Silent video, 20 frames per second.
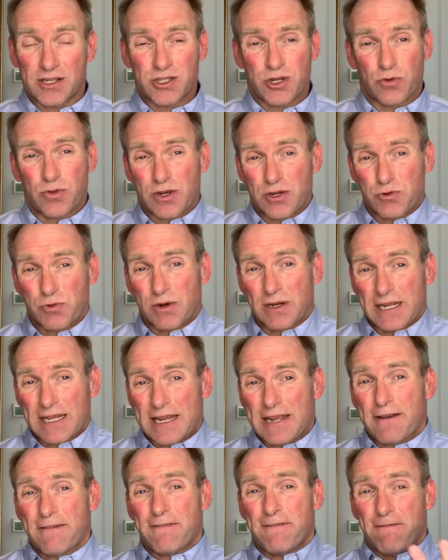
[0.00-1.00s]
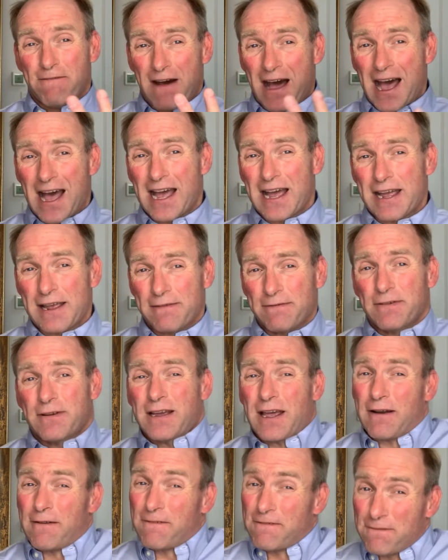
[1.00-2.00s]
So there's really 5
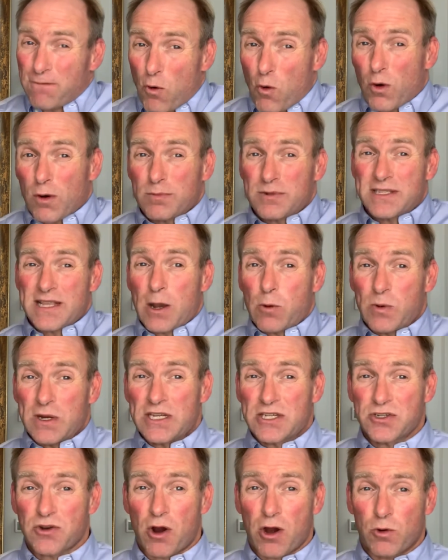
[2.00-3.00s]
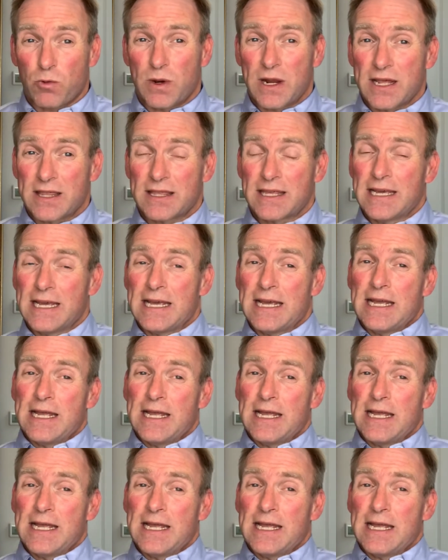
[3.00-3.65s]
kind of forms that we start with,